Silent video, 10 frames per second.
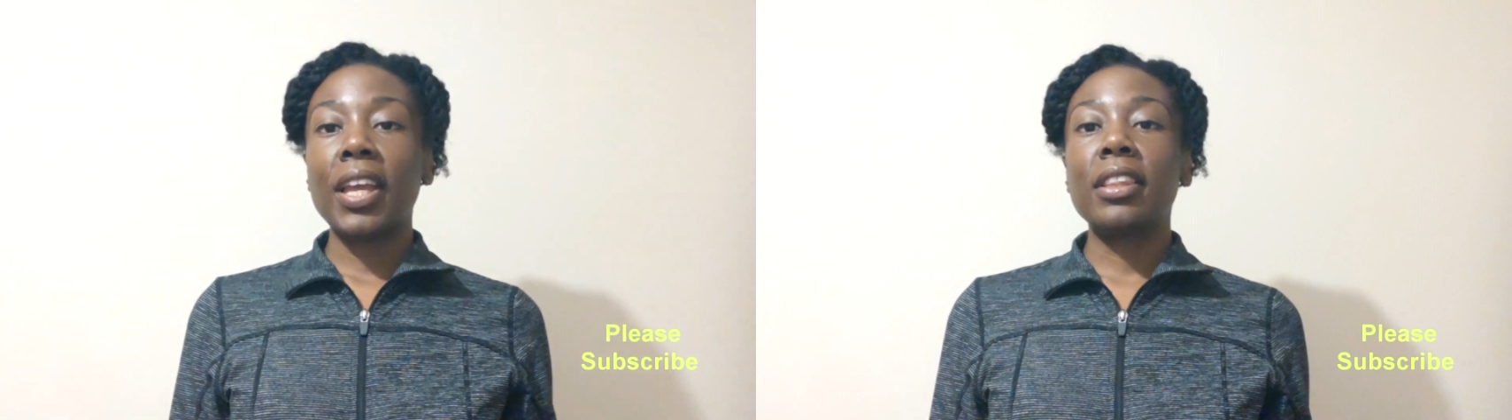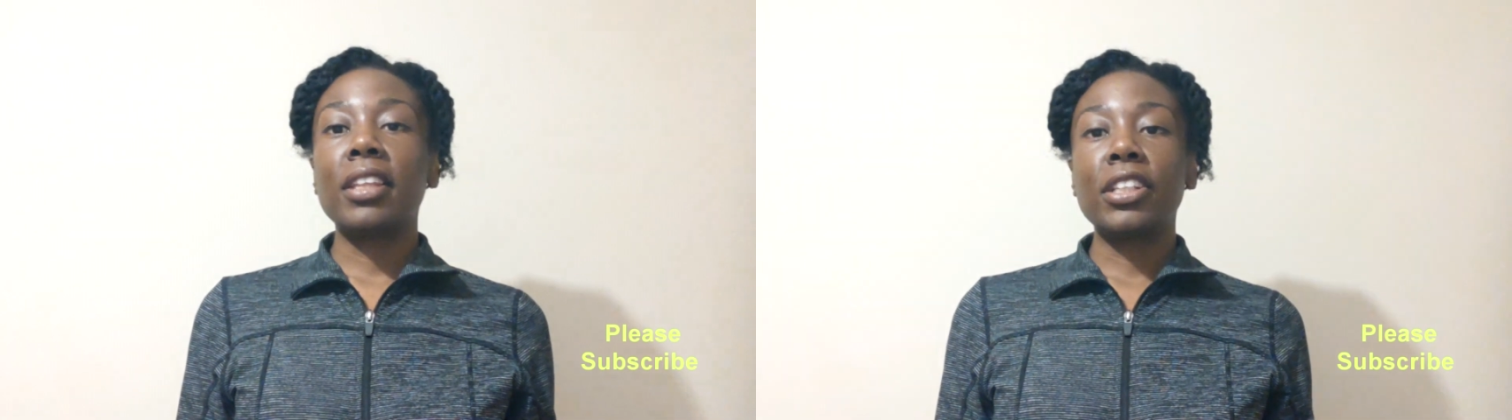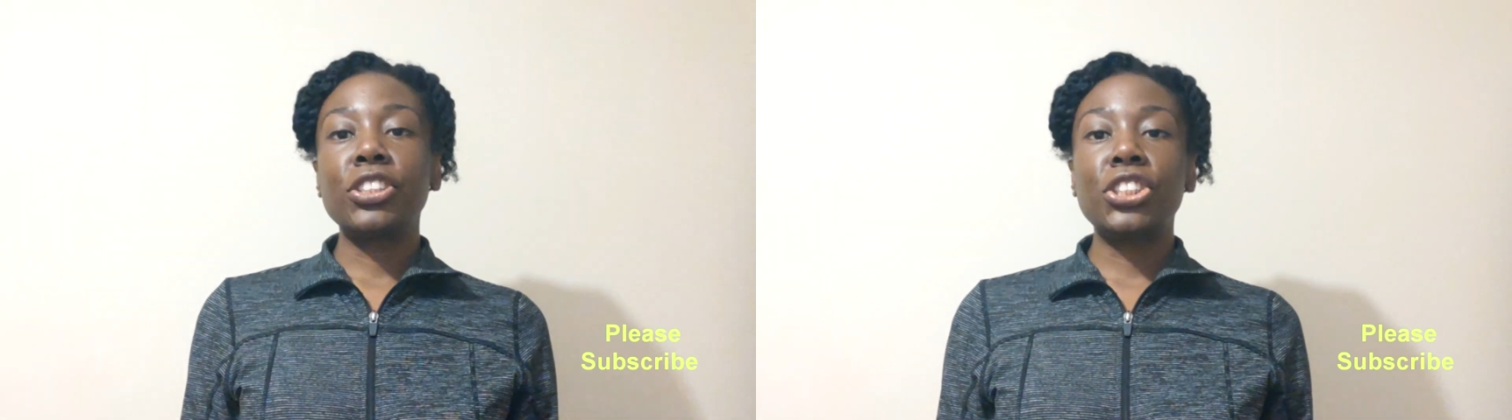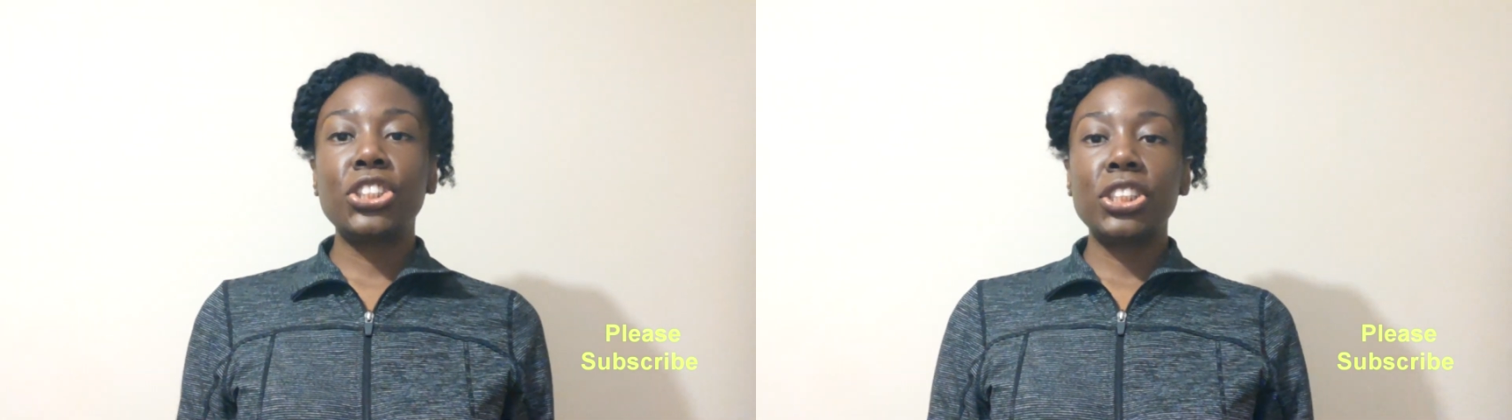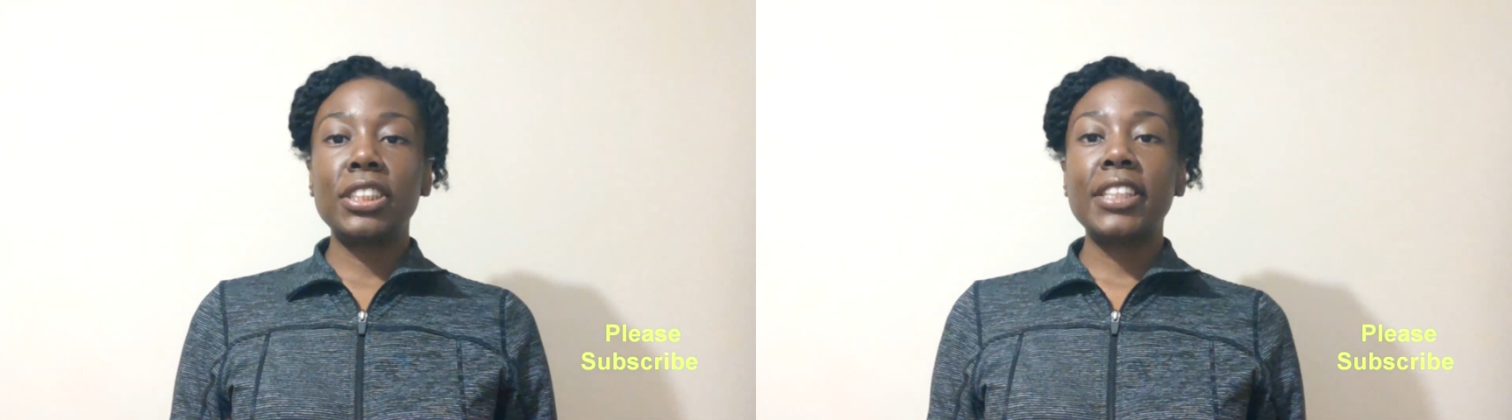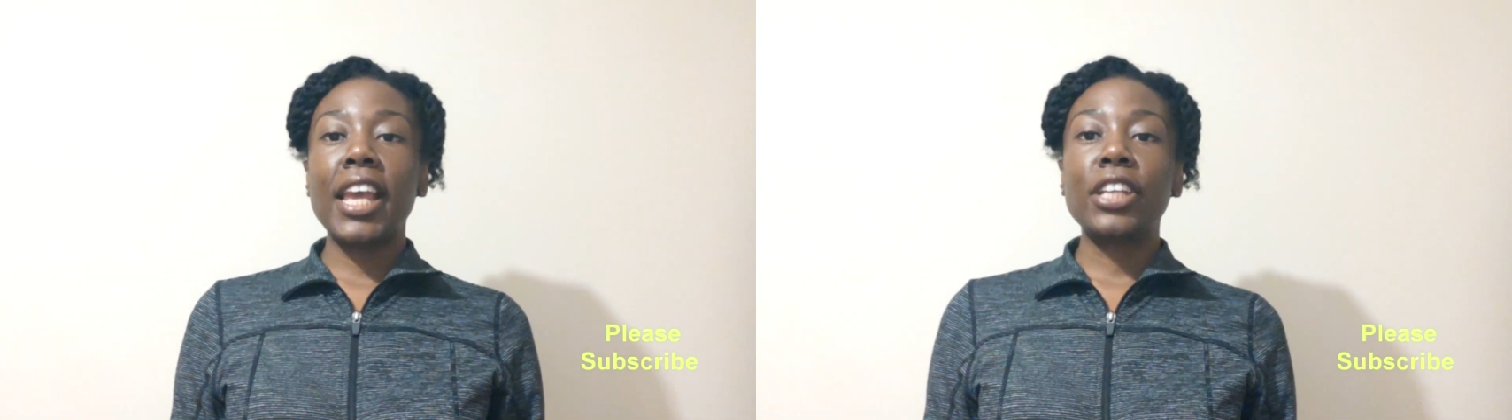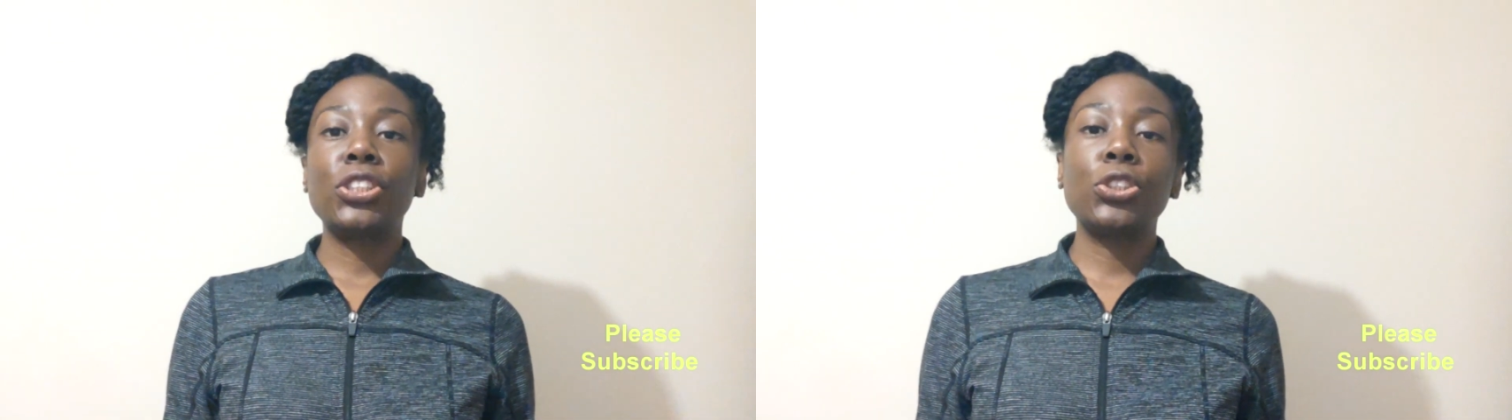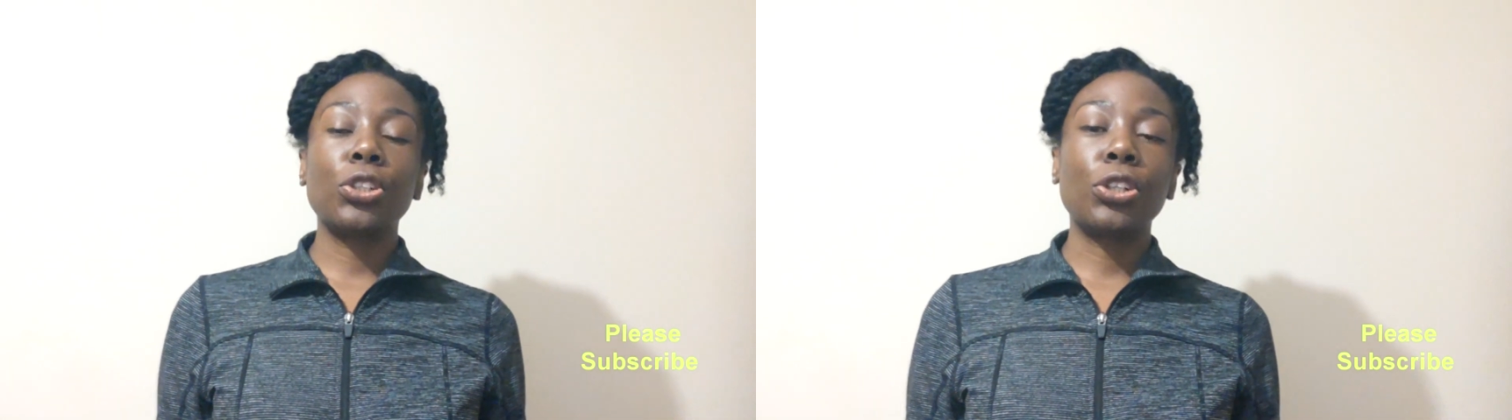and then she
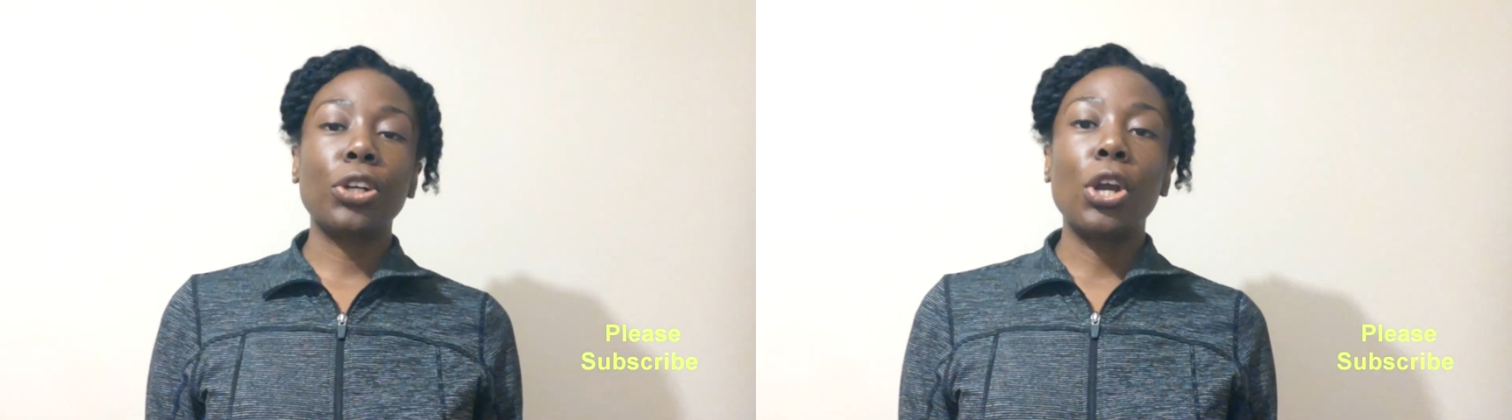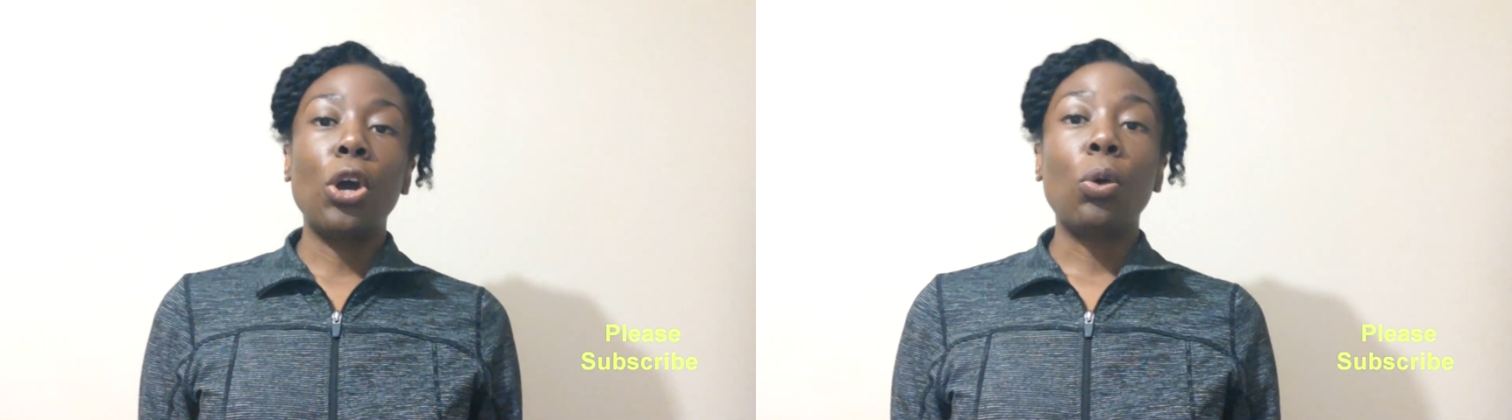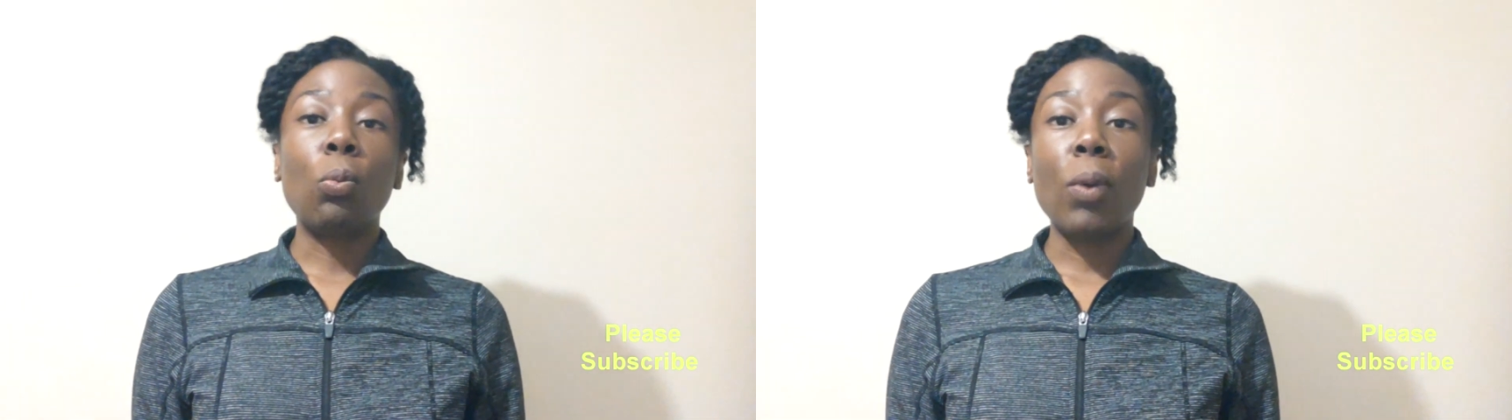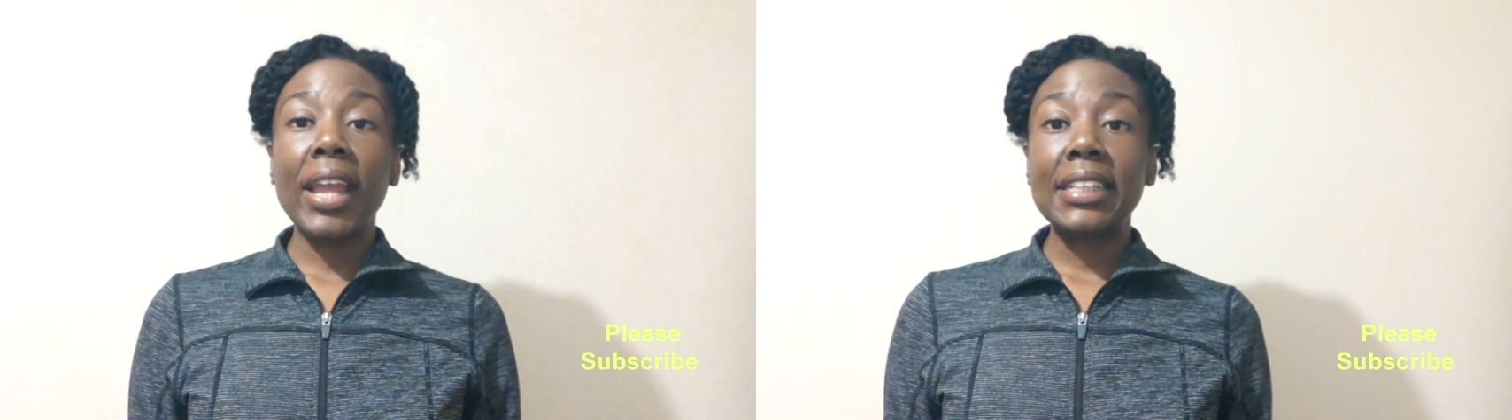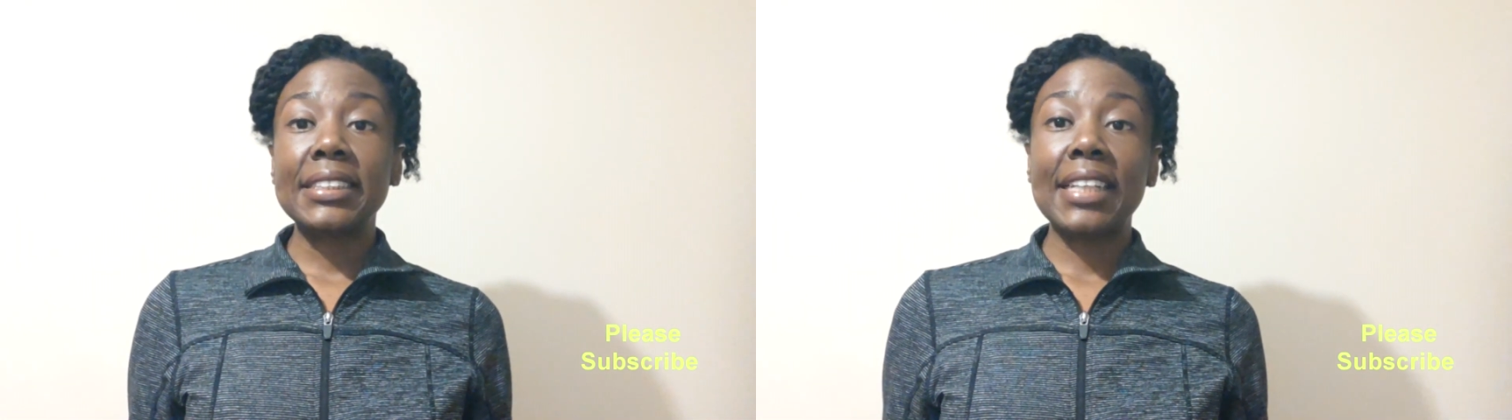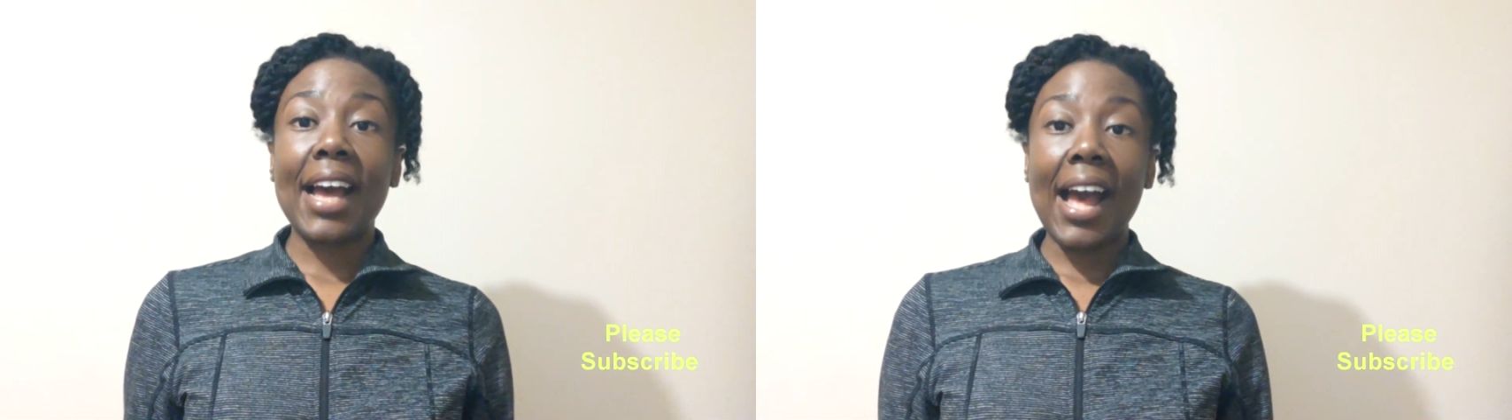takes your weight,